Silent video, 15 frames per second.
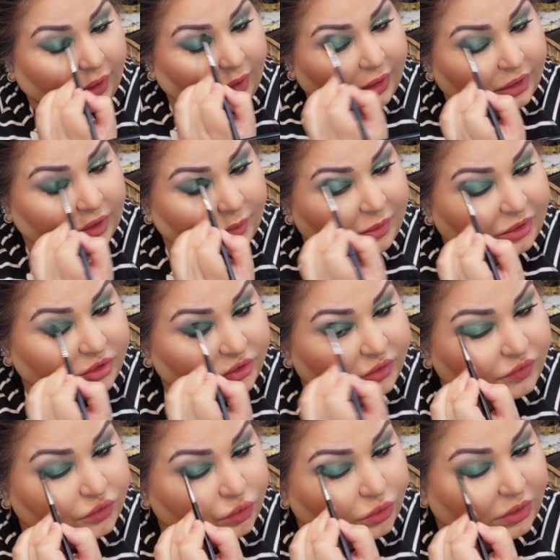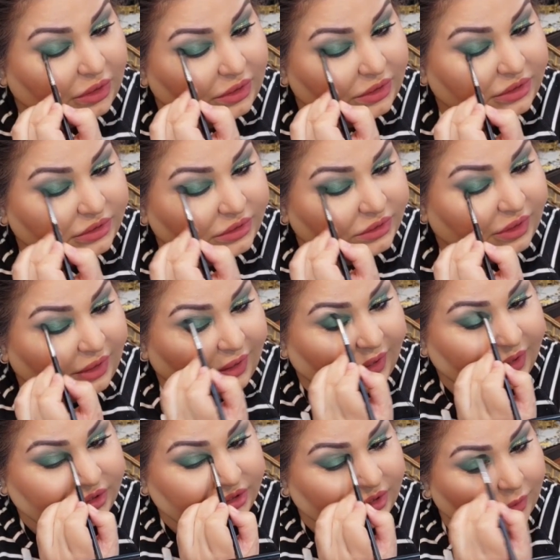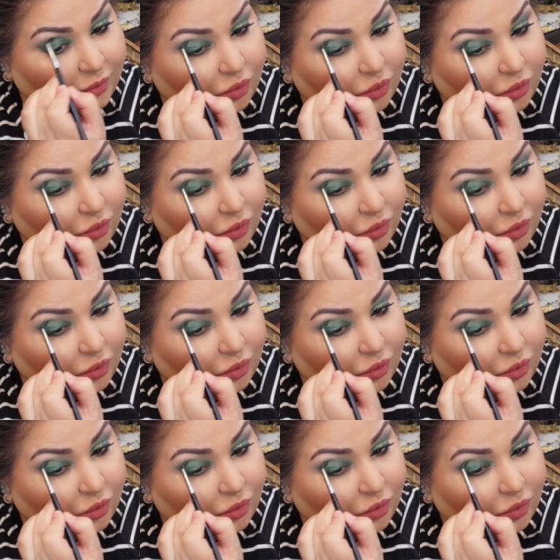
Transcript: and the mix of two colors creates a